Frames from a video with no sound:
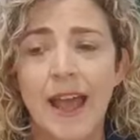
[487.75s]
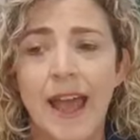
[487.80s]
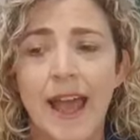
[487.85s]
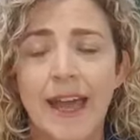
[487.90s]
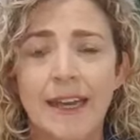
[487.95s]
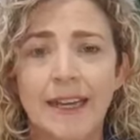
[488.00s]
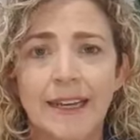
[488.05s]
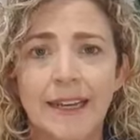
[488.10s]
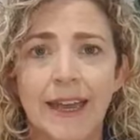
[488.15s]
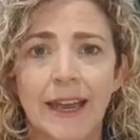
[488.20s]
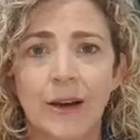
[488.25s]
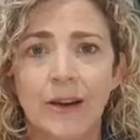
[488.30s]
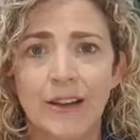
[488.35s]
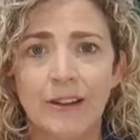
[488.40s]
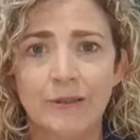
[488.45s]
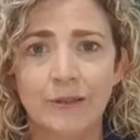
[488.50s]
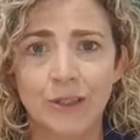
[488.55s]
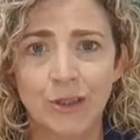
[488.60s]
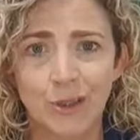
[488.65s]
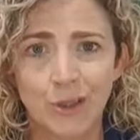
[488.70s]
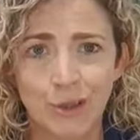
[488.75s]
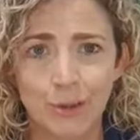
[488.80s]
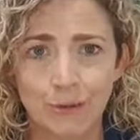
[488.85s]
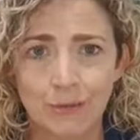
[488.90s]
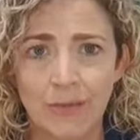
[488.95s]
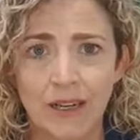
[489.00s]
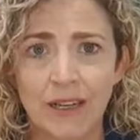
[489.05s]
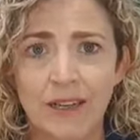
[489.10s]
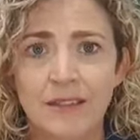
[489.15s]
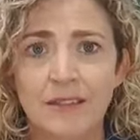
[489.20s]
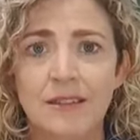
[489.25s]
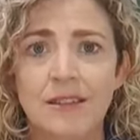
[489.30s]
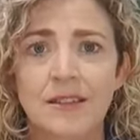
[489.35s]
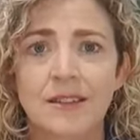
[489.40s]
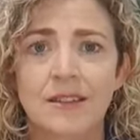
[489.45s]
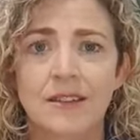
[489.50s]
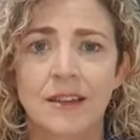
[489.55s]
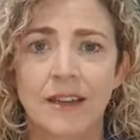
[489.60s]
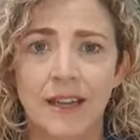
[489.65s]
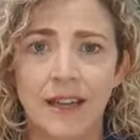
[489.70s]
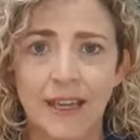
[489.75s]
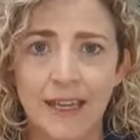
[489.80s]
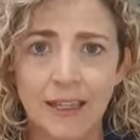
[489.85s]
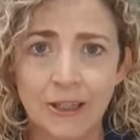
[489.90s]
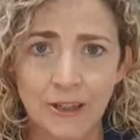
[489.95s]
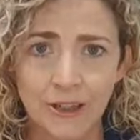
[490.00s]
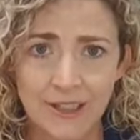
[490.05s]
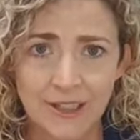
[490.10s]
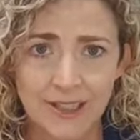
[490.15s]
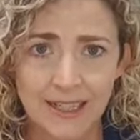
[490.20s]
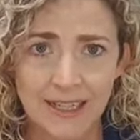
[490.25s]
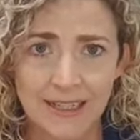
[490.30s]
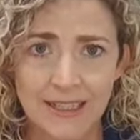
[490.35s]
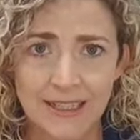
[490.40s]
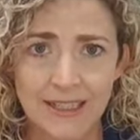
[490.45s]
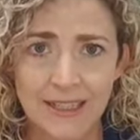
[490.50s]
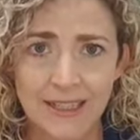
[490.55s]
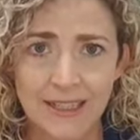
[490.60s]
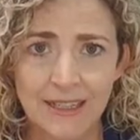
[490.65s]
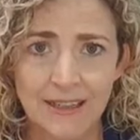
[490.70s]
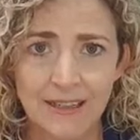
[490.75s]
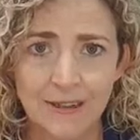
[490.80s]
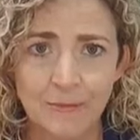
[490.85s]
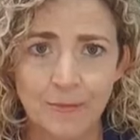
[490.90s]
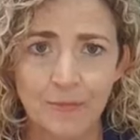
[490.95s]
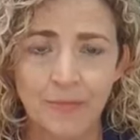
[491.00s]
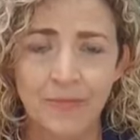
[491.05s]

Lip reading: And now every 2 months, he goes down sick.